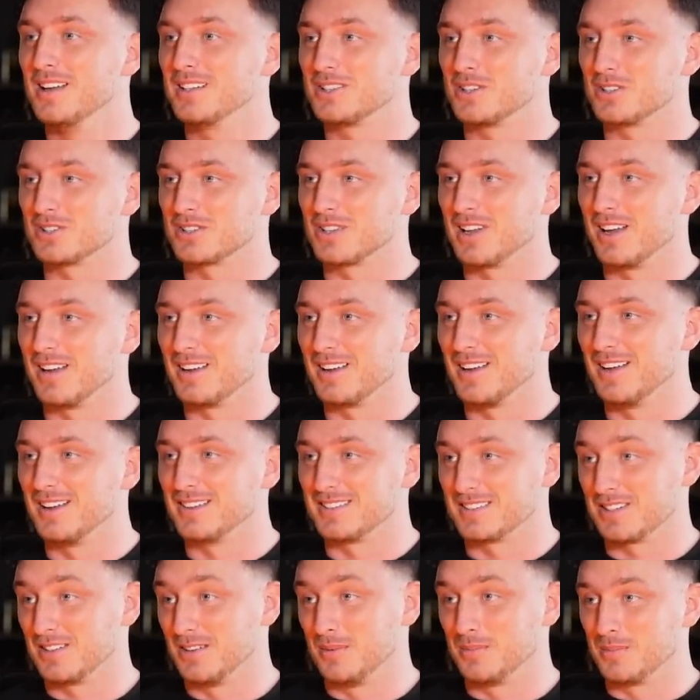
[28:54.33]
So same. it's like, I,
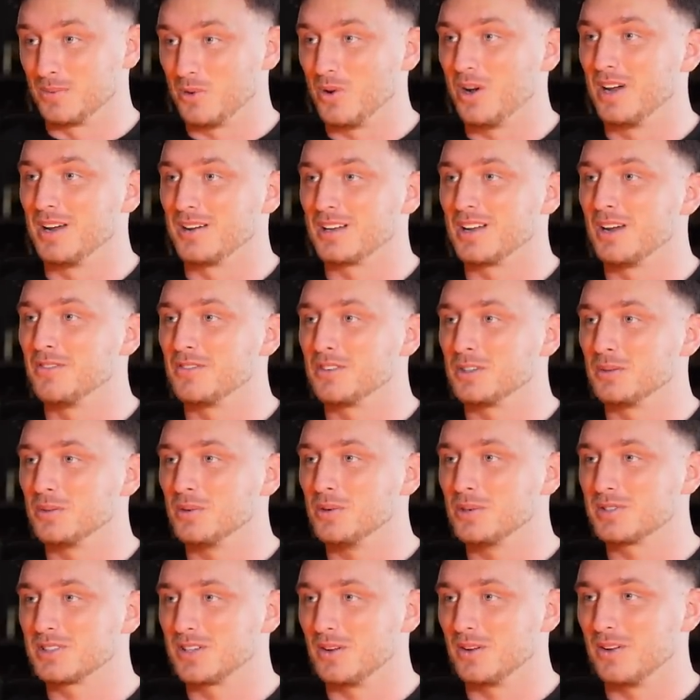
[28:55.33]
am quite
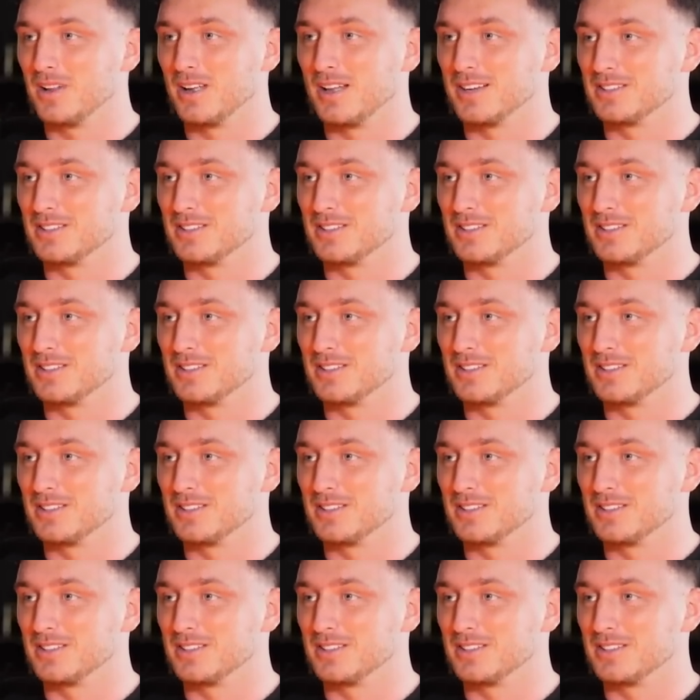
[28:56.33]
uncomfortable. So yeah.